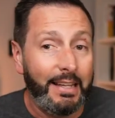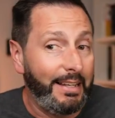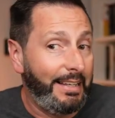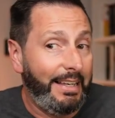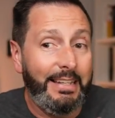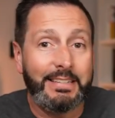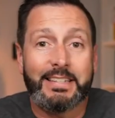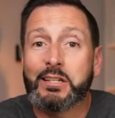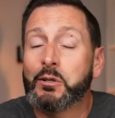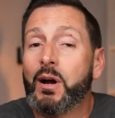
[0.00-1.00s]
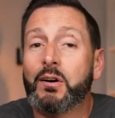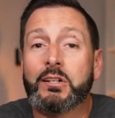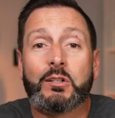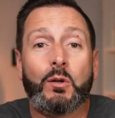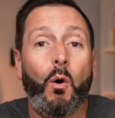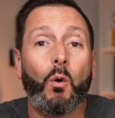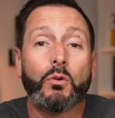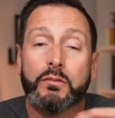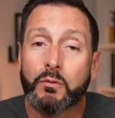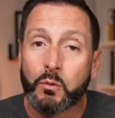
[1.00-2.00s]
like it is like you're out in a whole
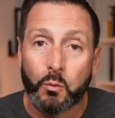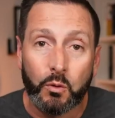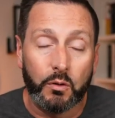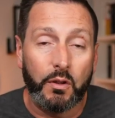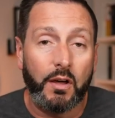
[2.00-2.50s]
different world.